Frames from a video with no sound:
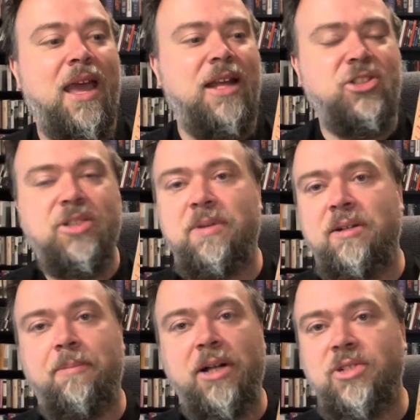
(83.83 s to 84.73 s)
And she's been
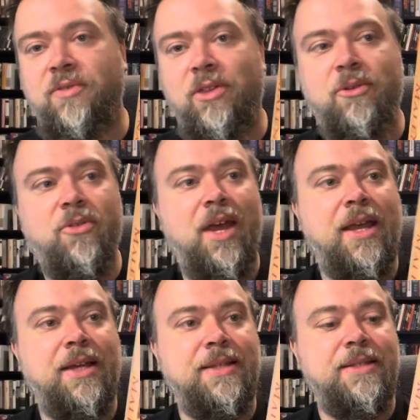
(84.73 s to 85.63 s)
in a bunch of other
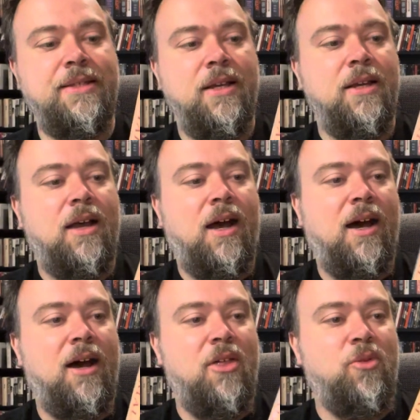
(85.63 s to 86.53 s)
things
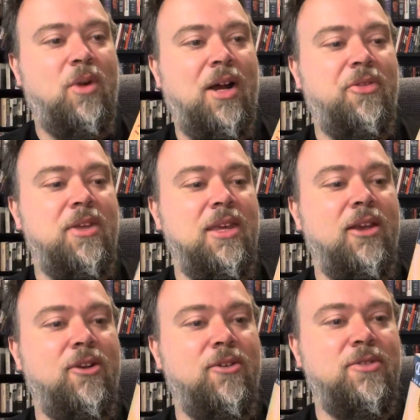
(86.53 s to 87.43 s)
uh, throughout the
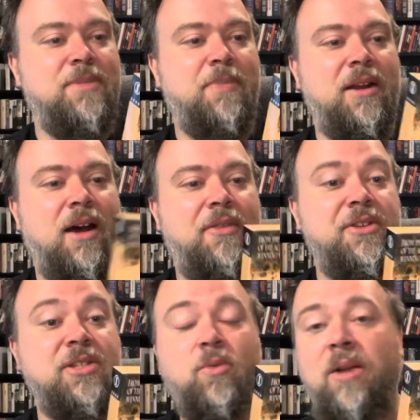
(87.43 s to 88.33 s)
years. But uh,
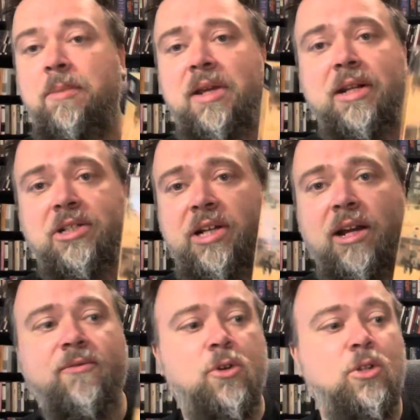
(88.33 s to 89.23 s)
this is one I've been meaning to check
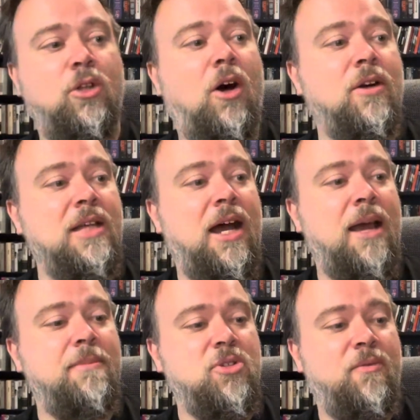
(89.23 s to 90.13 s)
out for a long
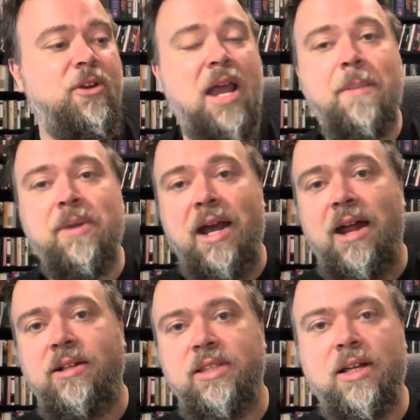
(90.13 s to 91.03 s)
time, so I'm very happy to
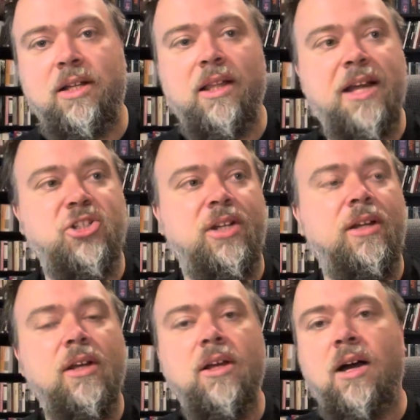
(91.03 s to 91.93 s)
add it to the
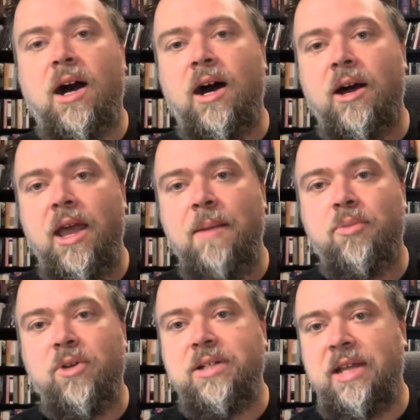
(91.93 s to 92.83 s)
collection. Uh,
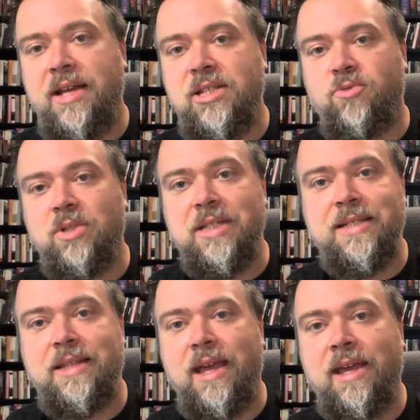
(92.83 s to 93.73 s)
Imprint has
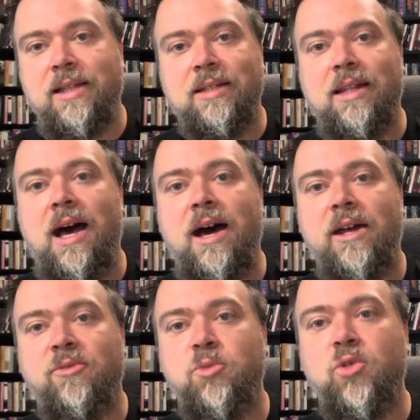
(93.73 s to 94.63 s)
released a
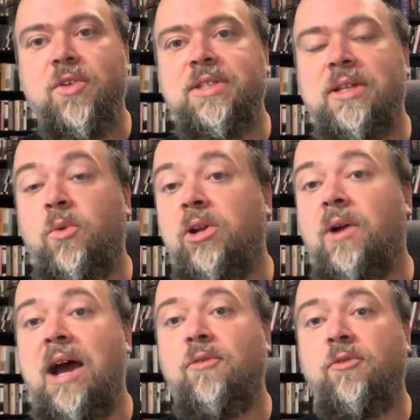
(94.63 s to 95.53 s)
lot of movies that we
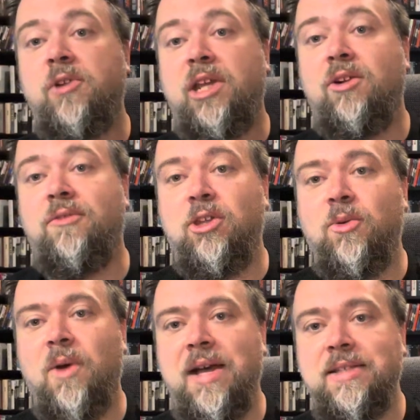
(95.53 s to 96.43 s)
don't have over here in the
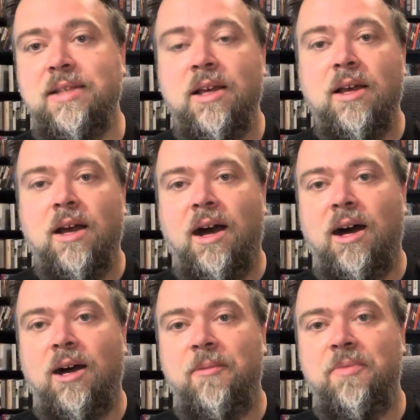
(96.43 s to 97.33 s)
U.S.,
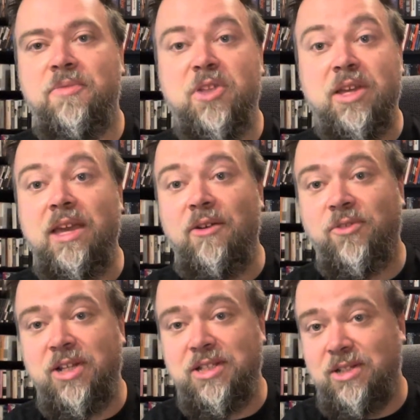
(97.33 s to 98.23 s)
uh, the
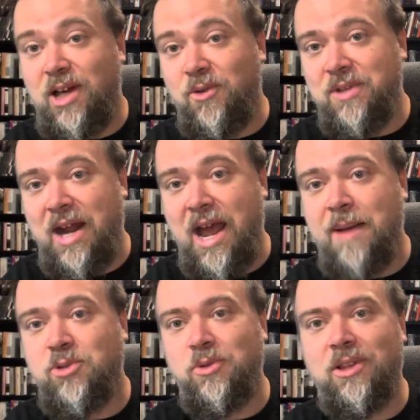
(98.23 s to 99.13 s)
Gift is another one that I
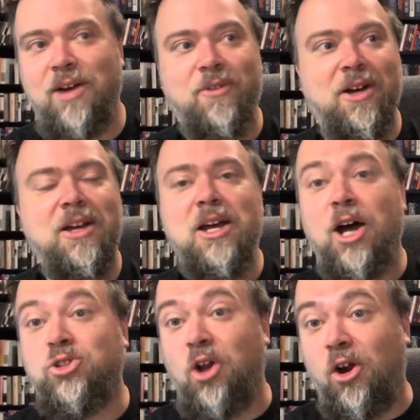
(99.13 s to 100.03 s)
absolutely love. A, uh,
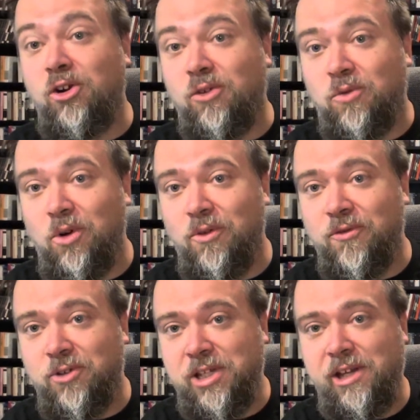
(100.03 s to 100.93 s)
a darker role
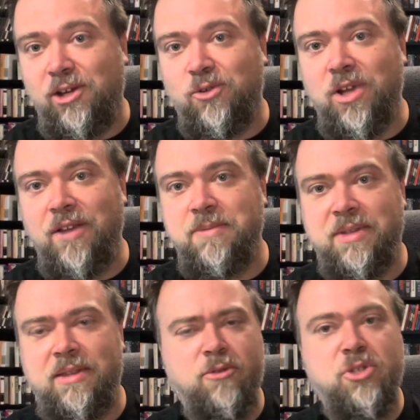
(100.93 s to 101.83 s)
for Keanu Reeves,
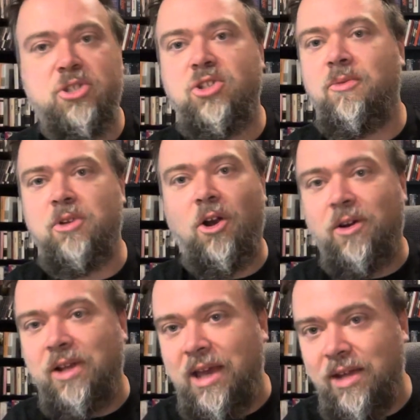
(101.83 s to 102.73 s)
but there's so
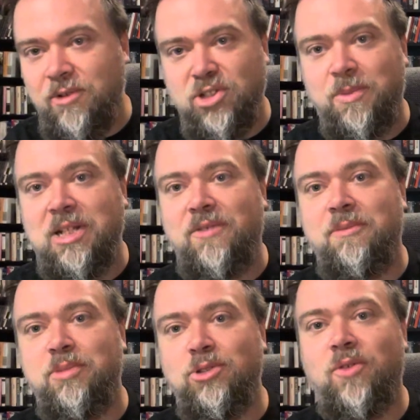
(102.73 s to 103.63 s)
regarding Henry, so many
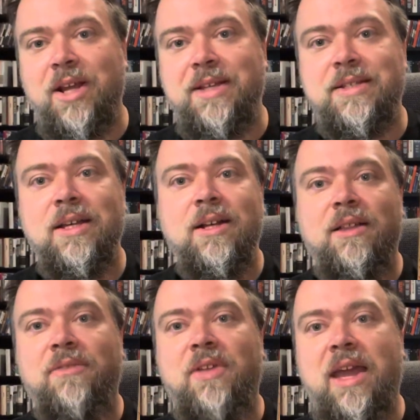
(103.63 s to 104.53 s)
different Blu-rays
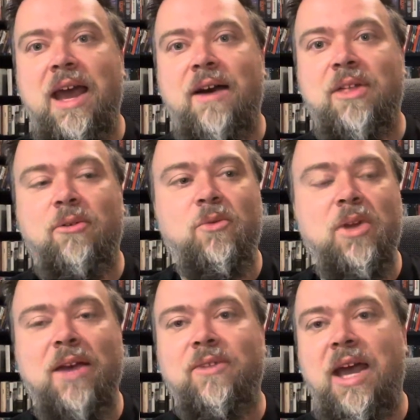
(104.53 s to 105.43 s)
that they have that
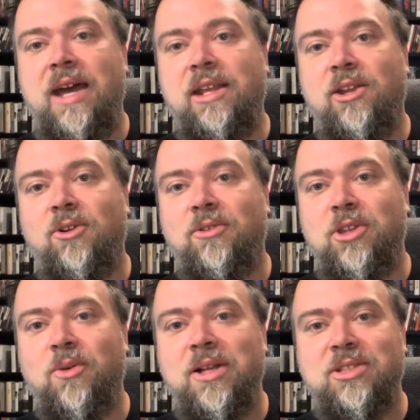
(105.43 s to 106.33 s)
we haven't had here in
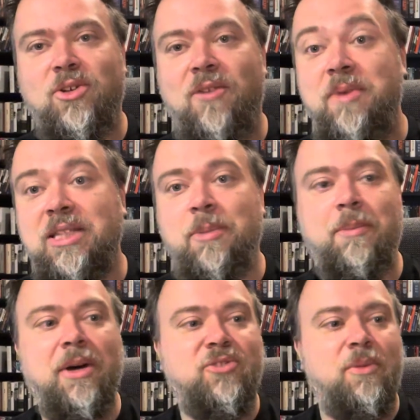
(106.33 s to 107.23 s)
the U.S. So I picked up a
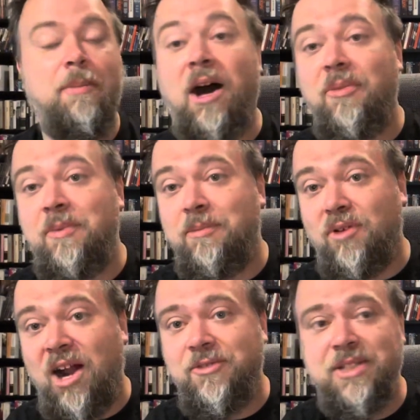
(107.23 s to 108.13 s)
bunch from the Mothman
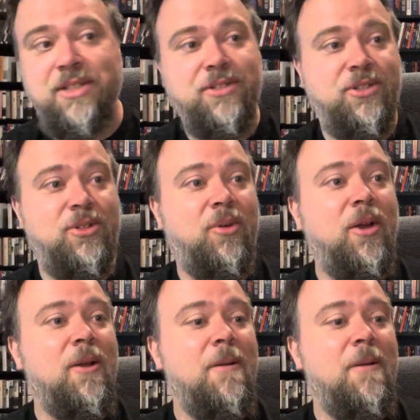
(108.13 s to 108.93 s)
Prophecies too.